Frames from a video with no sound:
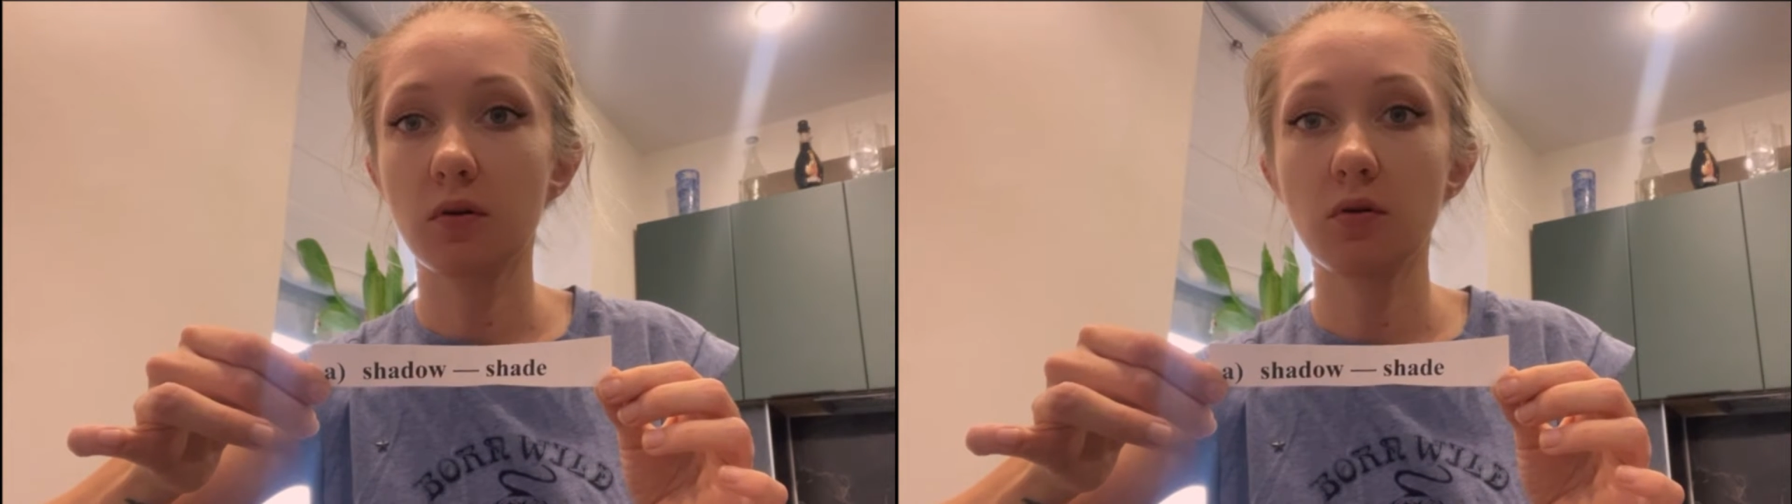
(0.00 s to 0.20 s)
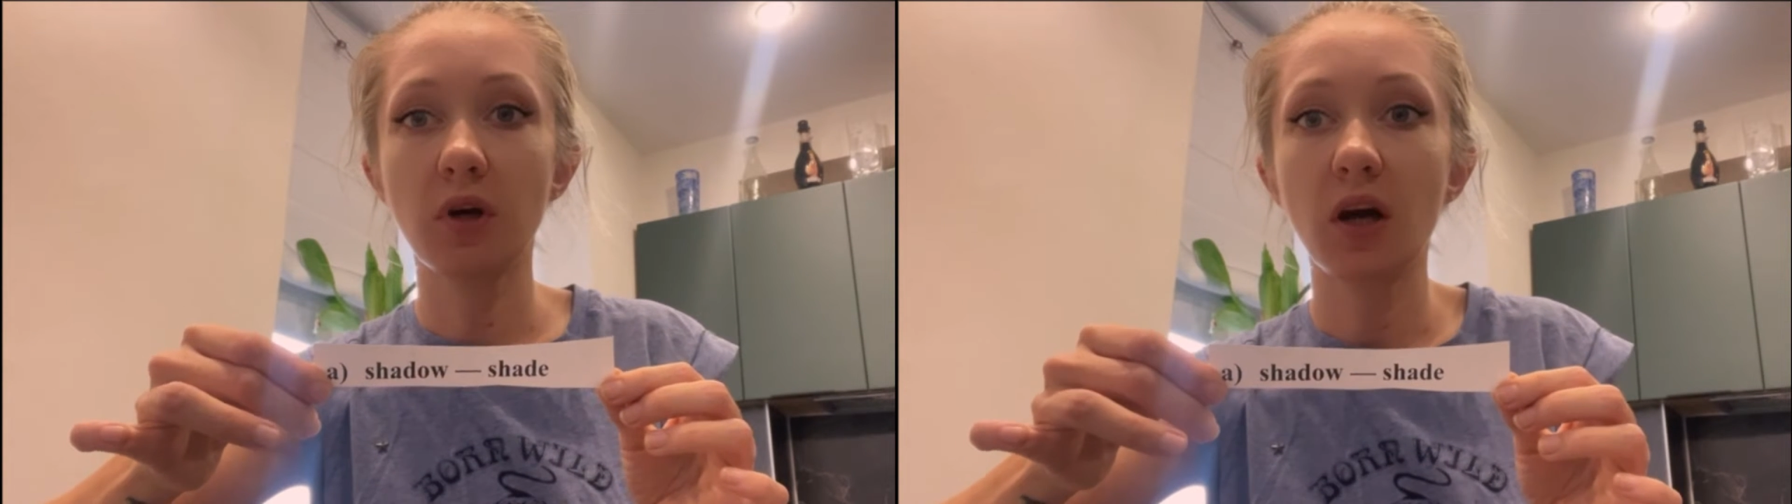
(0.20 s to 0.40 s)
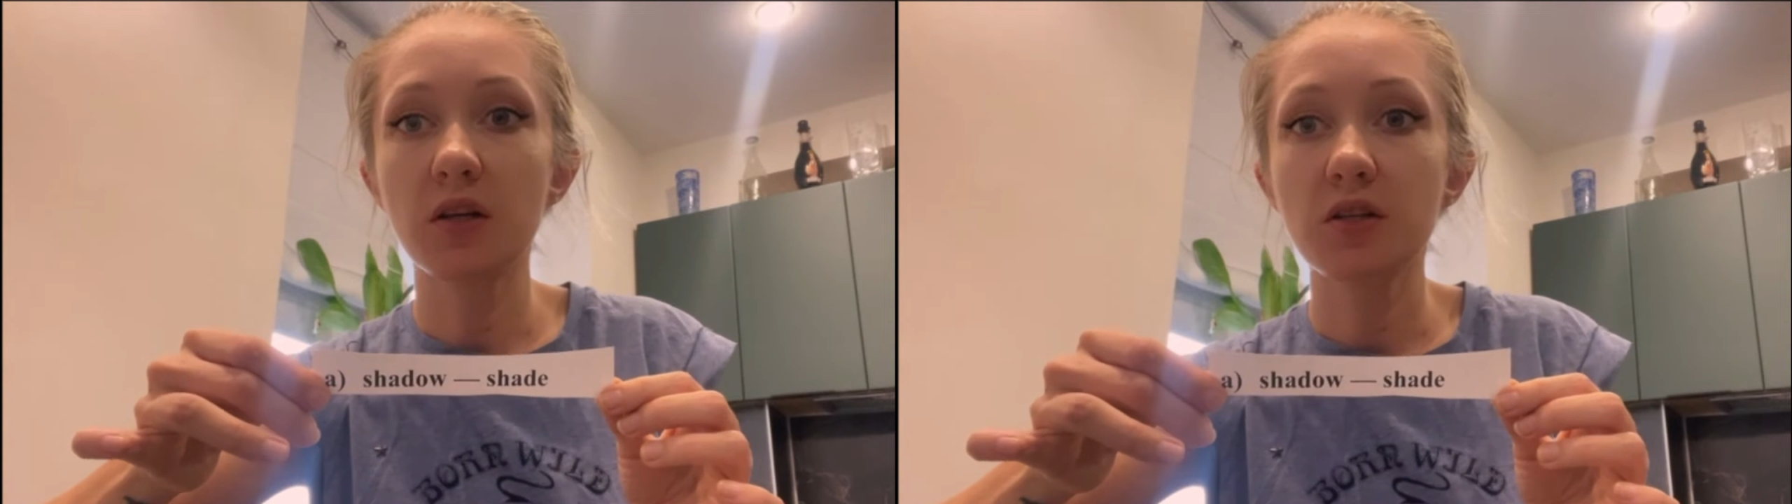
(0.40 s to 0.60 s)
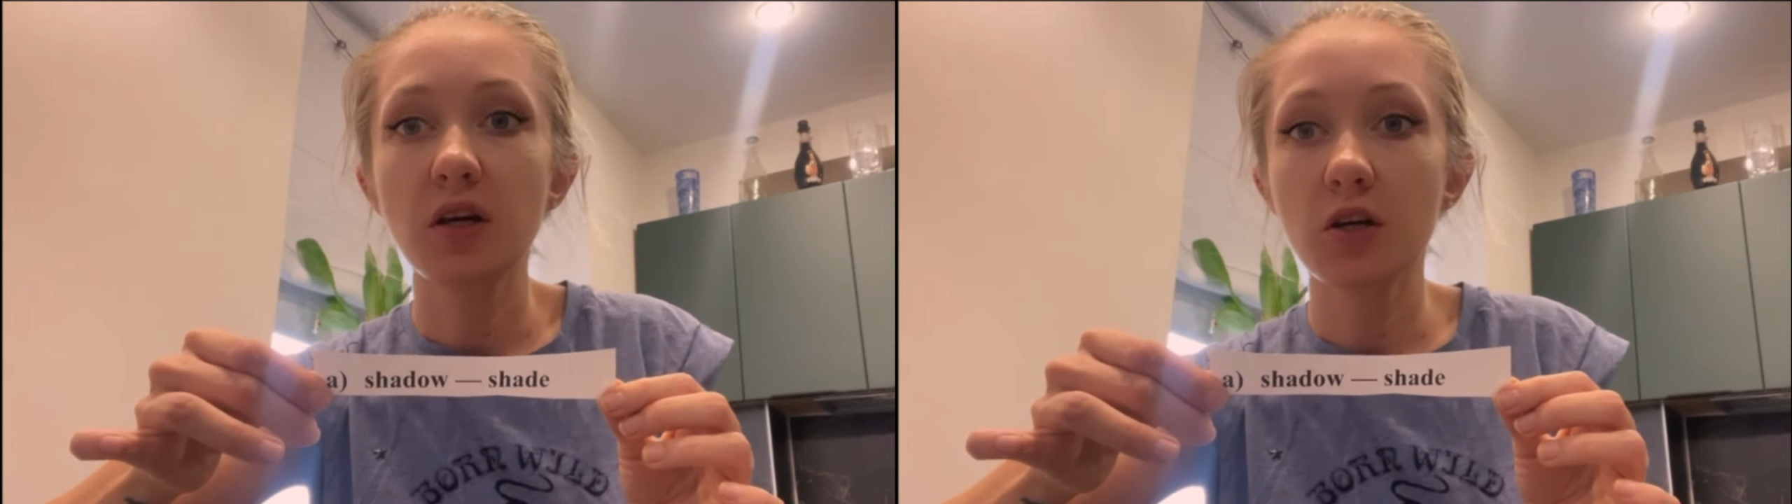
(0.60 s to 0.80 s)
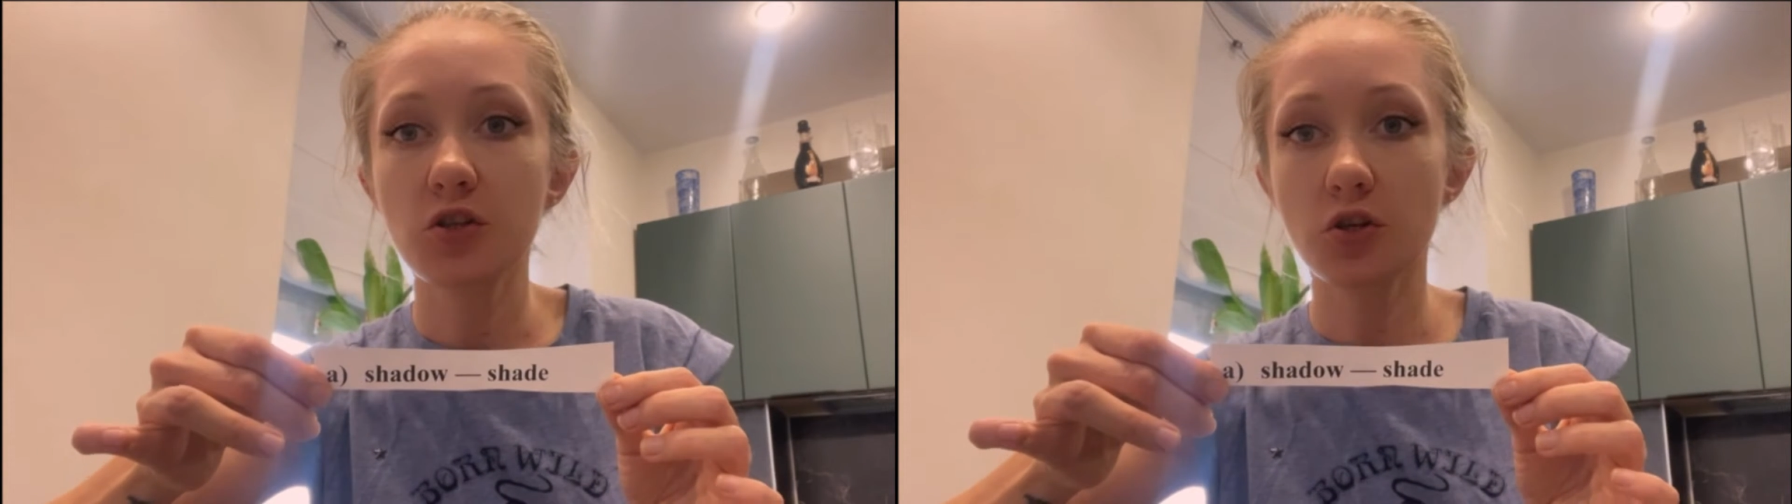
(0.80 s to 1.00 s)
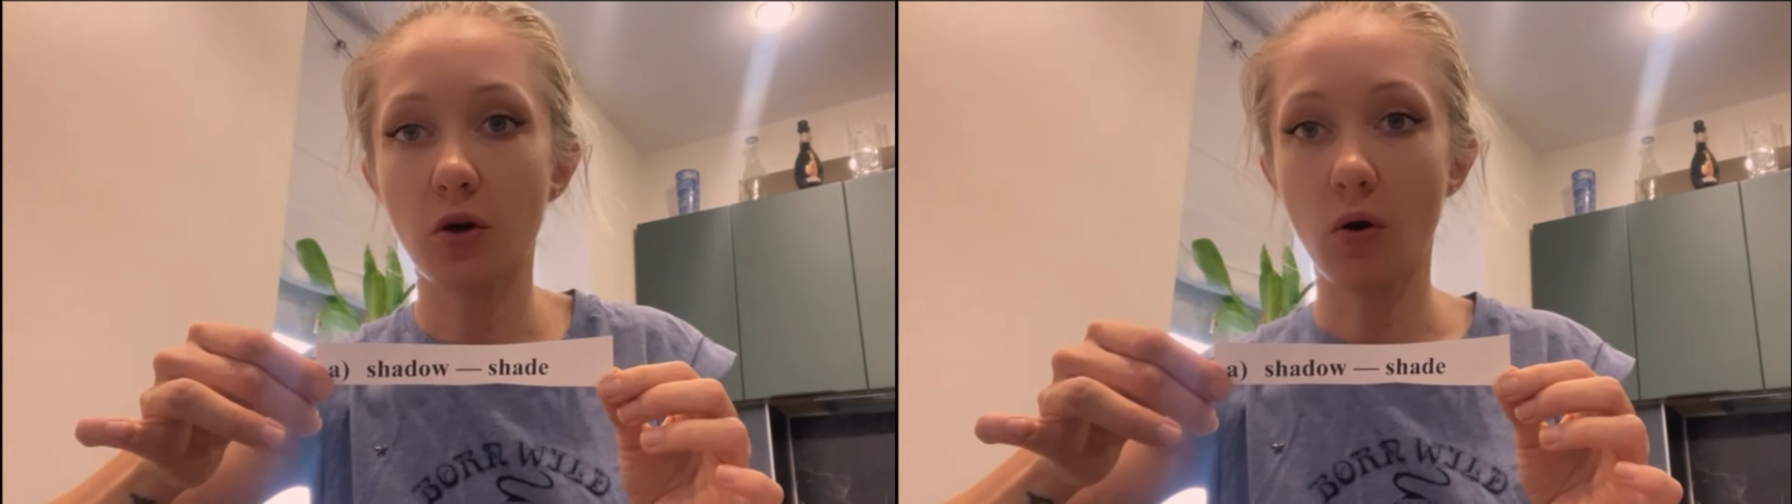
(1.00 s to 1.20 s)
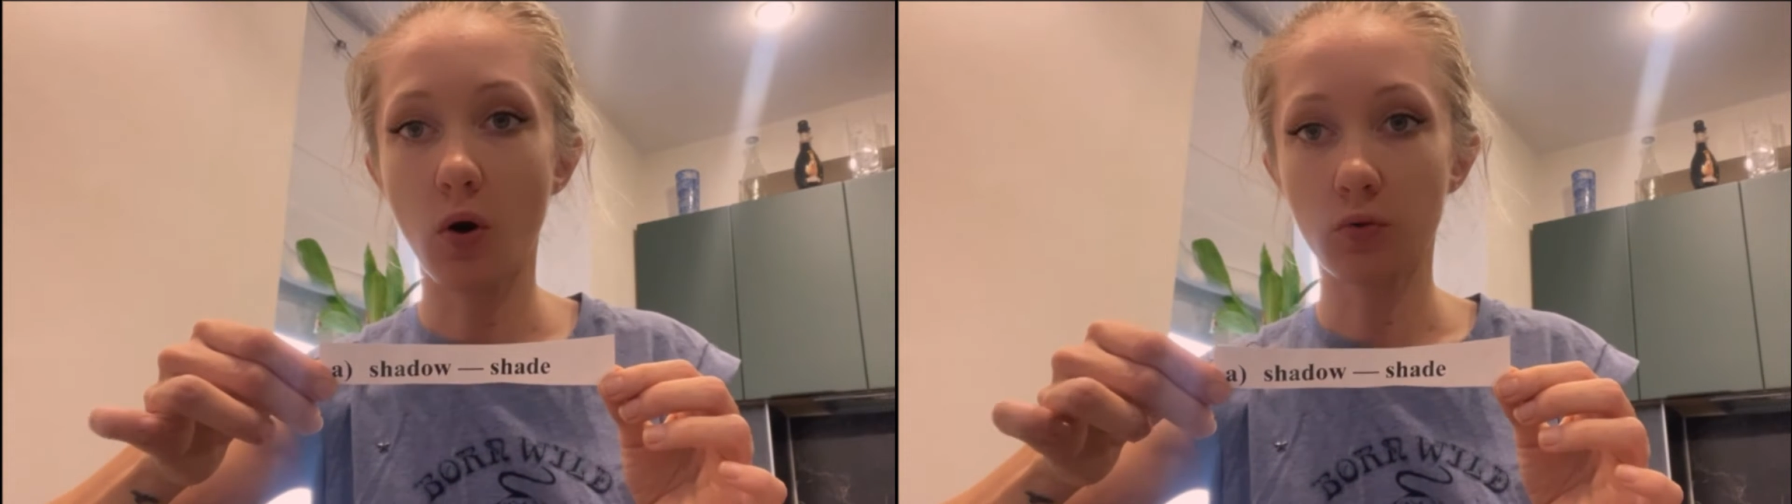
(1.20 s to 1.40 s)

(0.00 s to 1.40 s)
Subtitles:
You can't catch your